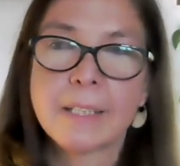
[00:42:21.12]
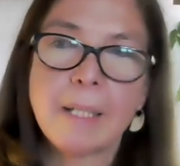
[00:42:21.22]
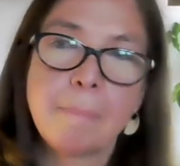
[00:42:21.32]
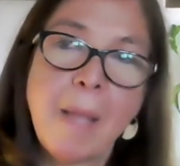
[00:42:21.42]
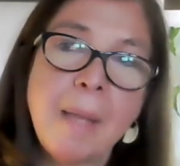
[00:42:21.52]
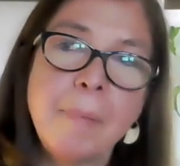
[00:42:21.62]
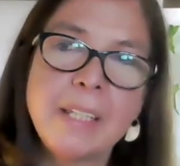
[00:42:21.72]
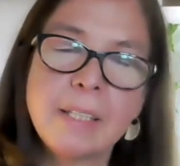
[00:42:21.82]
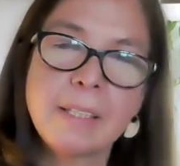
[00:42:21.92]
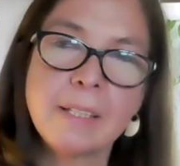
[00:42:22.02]
maybe
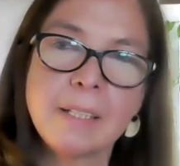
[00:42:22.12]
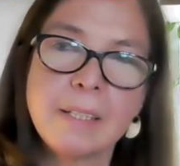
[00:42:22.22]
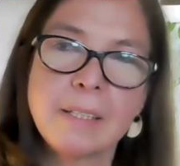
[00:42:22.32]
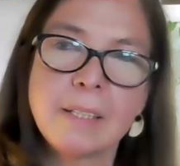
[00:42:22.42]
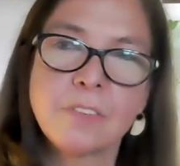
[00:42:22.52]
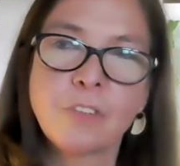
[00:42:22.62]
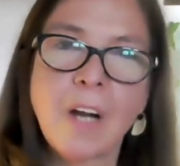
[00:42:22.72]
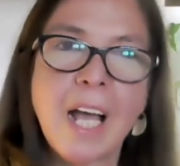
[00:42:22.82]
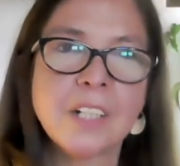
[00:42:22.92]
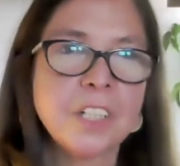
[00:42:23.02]
the, the, the,
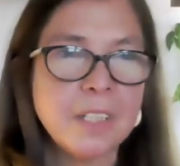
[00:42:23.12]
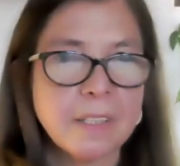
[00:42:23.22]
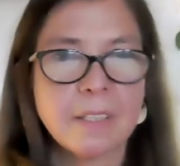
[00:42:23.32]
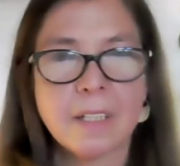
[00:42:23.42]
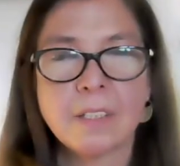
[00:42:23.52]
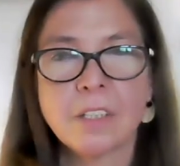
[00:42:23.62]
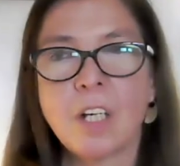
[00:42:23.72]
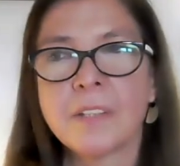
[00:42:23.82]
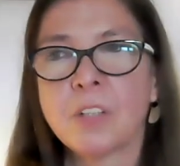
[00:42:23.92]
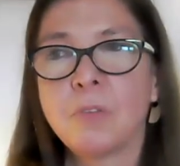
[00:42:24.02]
trash is, is
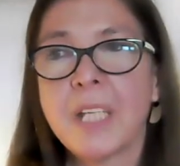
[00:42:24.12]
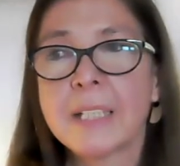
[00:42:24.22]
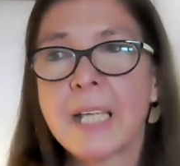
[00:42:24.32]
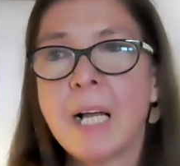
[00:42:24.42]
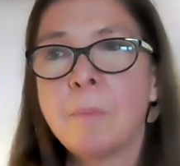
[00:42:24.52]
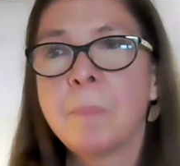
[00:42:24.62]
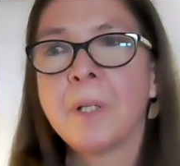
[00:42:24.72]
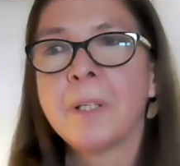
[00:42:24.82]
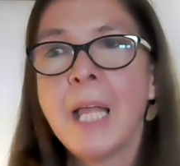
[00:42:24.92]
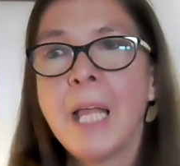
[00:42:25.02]
not a good
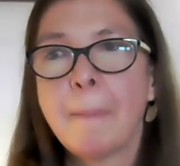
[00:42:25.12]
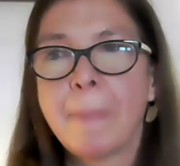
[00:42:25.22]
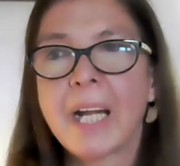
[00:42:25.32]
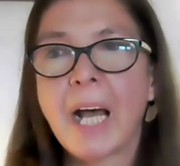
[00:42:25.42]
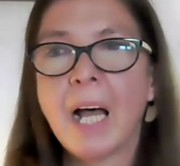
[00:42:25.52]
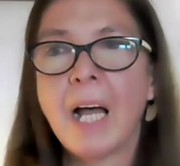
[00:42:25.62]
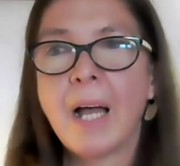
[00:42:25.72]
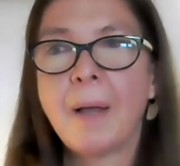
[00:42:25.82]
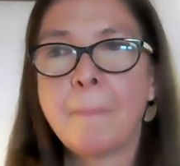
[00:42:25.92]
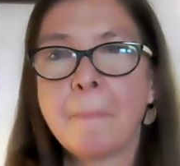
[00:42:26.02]
example, but
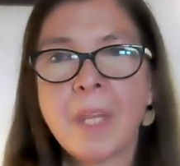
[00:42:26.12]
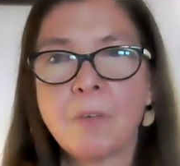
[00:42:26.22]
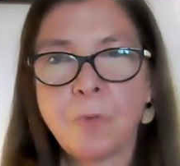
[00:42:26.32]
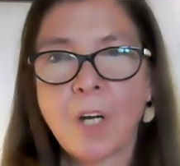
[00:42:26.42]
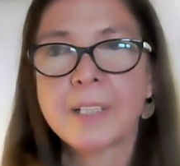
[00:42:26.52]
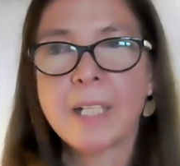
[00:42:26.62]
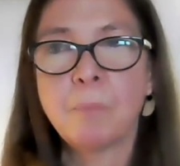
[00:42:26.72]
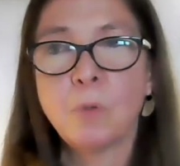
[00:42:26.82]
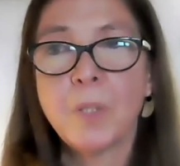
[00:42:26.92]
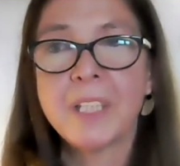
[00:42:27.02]
um, for
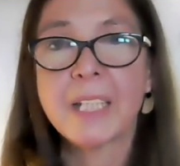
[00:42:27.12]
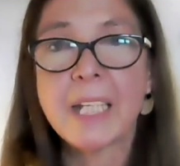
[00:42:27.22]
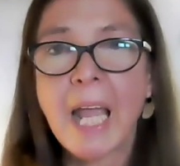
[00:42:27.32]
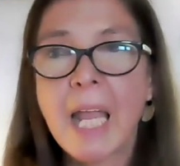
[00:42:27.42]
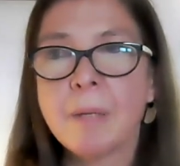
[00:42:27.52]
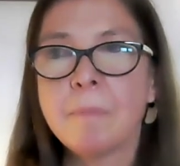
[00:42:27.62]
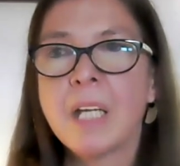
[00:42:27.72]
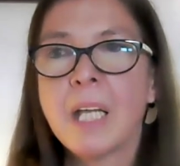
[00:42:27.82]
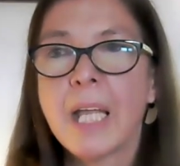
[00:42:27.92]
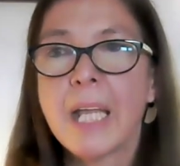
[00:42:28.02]
example, with the
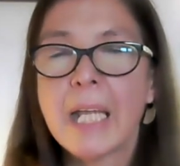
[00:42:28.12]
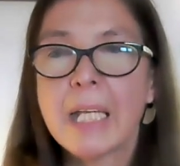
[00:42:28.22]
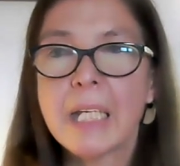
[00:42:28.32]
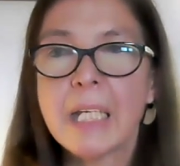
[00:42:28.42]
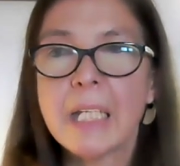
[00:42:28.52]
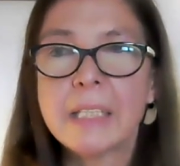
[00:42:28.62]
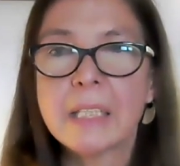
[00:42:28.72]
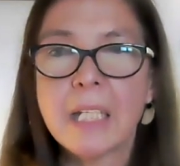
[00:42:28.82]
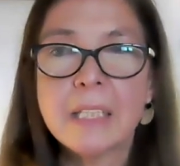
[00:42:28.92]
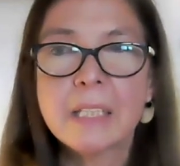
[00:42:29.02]
game, it,
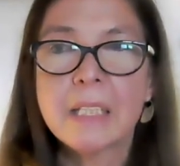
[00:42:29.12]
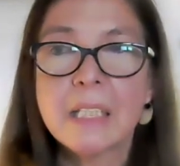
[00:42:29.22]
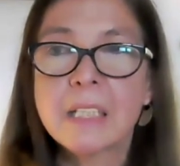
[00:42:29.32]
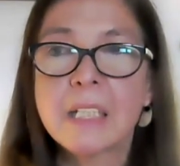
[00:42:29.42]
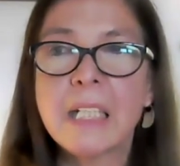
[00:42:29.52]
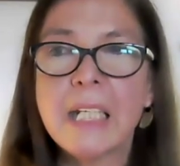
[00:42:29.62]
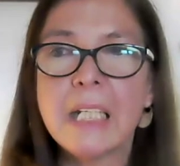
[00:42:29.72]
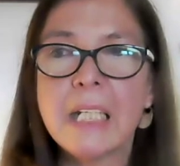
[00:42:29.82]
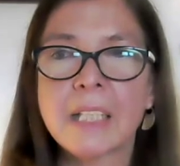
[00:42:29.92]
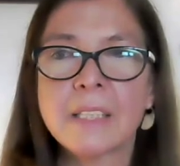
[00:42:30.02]
it, it's
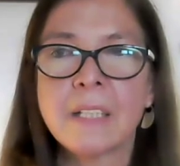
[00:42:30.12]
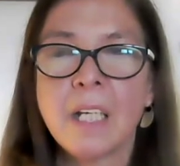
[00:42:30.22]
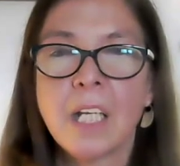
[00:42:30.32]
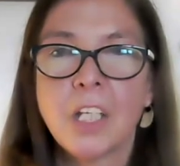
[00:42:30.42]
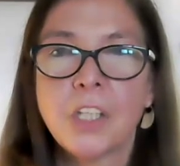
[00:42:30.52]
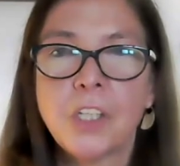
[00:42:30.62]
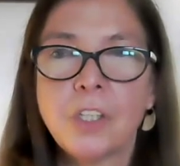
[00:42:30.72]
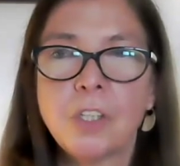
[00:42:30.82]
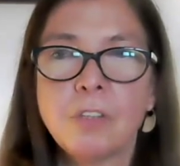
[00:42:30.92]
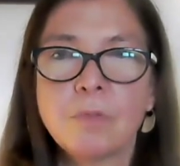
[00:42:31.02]
clear that
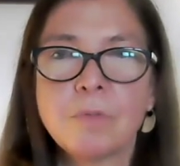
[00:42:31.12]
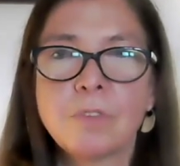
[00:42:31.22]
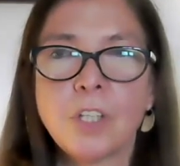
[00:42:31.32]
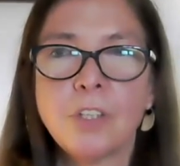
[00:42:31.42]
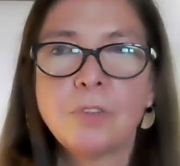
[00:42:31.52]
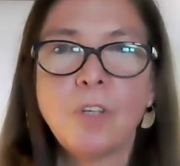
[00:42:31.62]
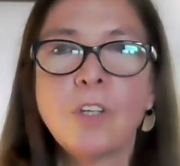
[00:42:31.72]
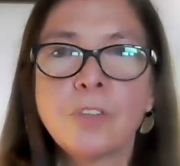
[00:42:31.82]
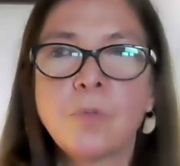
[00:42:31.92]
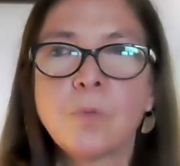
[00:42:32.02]
you, you don't,